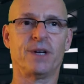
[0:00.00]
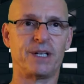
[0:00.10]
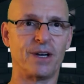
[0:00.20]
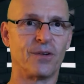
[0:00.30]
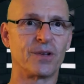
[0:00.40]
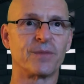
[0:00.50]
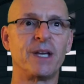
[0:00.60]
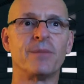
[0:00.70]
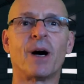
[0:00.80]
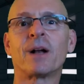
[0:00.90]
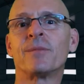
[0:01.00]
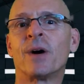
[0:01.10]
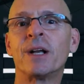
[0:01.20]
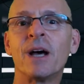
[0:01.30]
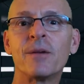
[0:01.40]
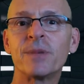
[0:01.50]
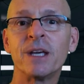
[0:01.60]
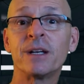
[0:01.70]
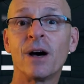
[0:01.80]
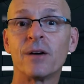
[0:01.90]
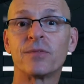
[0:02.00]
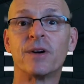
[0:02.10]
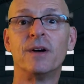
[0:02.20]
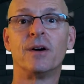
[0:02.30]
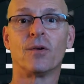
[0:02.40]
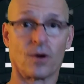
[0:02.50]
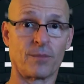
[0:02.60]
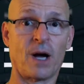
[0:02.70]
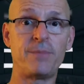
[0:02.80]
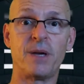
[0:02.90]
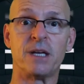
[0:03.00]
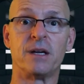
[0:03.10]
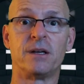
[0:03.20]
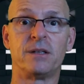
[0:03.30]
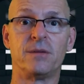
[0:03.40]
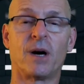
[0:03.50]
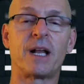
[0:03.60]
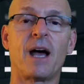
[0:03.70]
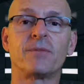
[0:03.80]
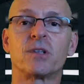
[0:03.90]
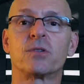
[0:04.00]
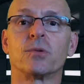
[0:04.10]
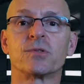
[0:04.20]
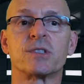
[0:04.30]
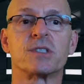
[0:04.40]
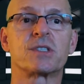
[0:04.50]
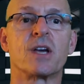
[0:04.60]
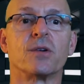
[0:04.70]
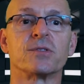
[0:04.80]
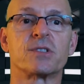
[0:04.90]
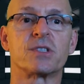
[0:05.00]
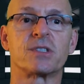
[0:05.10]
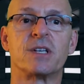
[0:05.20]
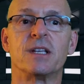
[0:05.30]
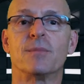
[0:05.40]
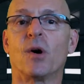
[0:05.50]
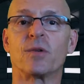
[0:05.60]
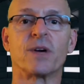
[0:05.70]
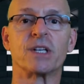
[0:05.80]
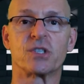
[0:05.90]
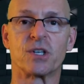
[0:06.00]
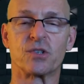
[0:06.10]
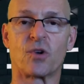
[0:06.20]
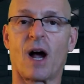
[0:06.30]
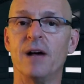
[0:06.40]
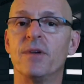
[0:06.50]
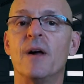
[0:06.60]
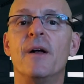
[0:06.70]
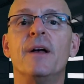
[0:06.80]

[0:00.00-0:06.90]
video with me about it might not be enough, or it might be. You might have the tools and the skills and just need the motivation and drive.